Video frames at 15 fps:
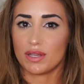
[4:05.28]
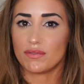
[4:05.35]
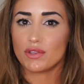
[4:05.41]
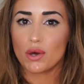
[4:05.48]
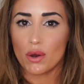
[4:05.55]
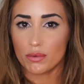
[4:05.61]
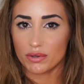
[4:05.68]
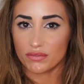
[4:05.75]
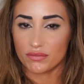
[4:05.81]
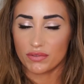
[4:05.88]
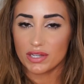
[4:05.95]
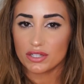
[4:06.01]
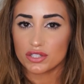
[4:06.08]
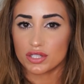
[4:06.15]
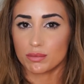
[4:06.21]
Even though it would
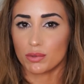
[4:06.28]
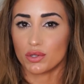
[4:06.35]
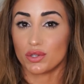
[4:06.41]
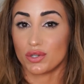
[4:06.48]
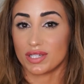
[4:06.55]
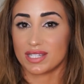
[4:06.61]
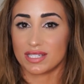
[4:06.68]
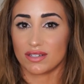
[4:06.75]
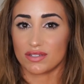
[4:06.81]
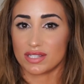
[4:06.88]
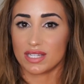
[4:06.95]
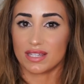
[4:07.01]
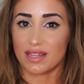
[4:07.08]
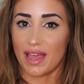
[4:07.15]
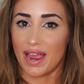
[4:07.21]
feel smooth, you could still
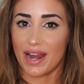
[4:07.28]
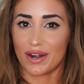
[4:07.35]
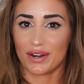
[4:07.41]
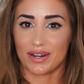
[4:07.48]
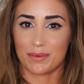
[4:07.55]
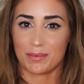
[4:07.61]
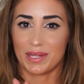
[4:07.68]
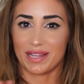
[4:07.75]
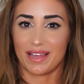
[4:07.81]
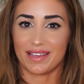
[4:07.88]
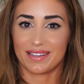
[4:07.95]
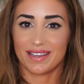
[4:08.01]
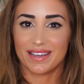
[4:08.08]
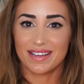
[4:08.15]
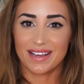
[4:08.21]
see the hair and it'd be
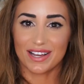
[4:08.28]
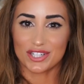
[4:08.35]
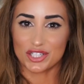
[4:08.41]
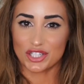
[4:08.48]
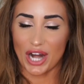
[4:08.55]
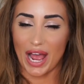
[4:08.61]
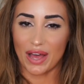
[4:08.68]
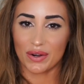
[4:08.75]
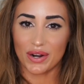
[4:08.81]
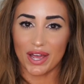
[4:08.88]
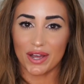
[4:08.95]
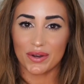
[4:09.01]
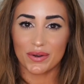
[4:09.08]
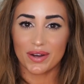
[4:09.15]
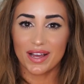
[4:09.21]
like a
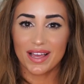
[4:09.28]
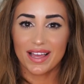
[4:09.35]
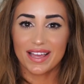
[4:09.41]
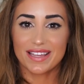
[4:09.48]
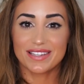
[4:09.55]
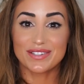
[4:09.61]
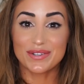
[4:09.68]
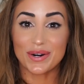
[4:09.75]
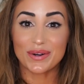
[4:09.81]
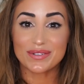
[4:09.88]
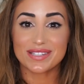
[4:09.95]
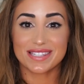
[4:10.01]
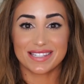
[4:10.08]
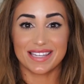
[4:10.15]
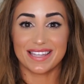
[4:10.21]
shadow. You
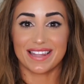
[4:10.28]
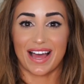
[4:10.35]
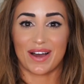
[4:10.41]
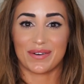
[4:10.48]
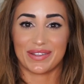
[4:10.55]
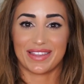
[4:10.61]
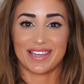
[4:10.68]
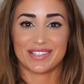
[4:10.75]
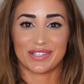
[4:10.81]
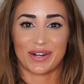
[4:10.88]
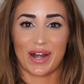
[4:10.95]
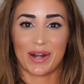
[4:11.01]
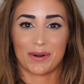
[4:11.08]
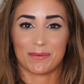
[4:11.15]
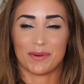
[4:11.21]
don't see that with
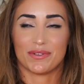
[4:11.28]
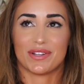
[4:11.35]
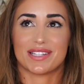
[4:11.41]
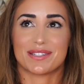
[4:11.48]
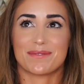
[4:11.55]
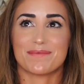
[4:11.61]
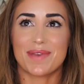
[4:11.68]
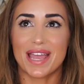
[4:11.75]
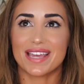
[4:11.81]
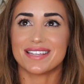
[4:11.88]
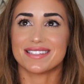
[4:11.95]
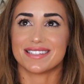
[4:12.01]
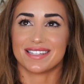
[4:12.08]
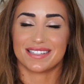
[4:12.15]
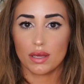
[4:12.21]
laser hair removal. It's
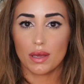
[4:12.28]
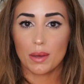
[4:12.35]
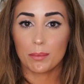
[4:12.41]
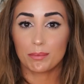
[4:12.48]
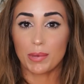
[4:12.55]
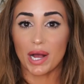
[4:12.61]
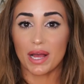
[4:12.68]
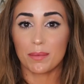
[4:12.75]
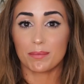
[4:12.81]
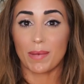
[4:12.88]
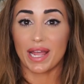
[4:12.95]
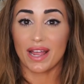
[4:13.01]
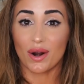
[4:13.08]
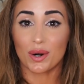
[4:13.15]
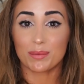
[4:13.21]
amazing. But
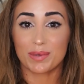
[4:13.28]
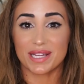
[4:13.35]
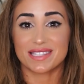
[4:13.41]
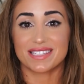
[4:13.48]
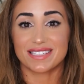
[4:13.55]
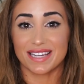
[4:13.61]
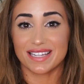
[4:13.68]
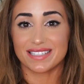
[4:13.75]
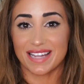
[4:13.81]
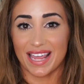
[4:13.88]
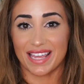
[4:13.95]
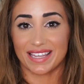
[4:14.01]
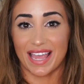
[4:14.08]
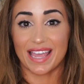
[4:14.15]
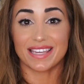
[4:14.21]
my armpits did
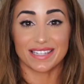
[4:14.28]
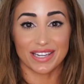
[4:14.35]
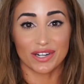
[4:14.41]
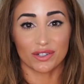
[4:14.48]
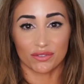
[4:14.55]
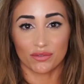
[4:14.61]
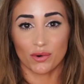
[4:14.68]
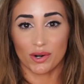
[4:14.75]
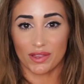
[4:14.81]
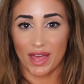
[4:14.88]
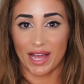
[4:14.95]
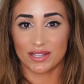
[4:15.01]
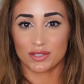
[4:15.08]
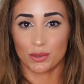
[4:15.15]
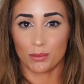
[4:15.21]
take a year for
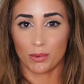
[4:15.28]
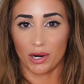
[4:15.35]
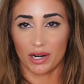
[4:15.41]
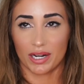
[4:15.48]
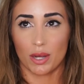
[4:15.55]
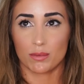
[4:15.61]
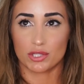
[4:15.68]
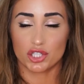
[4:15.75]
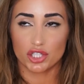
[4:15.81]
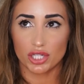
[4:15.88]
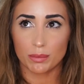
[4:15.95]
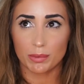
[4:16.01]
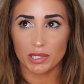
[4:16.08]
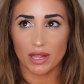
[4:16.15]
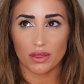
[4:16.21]
that to work. It was
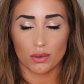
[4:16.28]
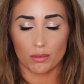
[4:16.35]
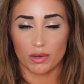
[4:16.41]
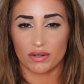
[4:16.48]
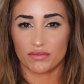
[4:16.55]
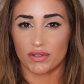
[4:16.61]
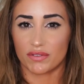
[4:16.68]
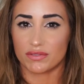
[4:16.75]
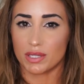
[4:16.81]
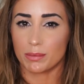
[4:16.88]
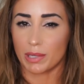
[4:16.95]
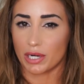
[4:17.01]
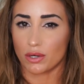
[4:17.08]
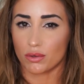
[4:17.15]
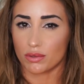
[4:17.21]
cheaper than the one hundred fifty
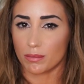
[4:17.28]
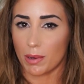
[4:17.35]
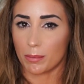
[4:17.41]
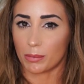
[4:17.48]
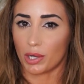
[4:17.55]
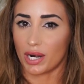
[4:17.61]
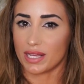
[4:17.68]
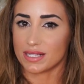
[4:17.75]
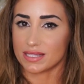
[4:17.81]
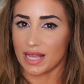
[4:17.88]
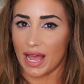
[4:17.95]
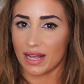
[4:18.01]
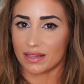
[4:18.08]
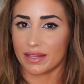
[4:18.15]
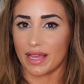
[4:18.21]
dollars, but I don't remember
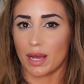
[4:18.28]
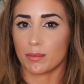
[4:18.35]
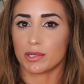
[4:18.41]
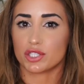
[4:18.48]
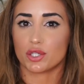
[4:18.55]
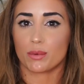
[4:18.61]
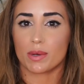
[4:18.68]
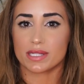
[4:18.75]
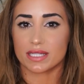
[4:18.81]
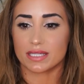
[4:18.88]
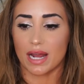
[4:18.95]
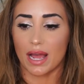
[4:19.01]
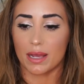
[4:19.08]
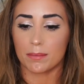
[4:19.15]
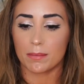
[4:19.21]
exactly how much it was at
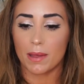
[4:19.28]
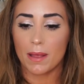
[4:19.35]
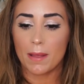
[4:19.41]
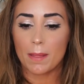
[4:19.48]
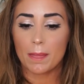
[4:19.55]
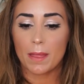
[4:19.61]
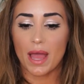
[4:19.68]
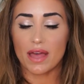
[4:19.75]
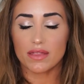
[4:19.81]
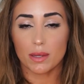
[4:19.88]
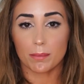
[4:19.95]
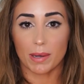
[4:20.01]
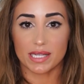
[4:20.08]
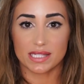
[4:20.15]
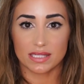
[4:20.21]
the time. And
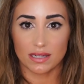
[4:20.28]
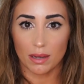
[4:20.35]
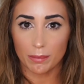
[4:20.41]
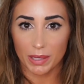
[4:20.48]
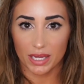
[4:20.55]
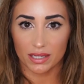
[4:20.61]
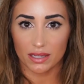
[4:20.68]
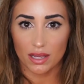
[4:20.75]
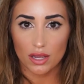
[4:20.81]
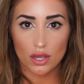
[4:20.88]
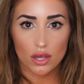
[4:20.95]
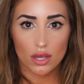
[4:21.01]
then my stomach,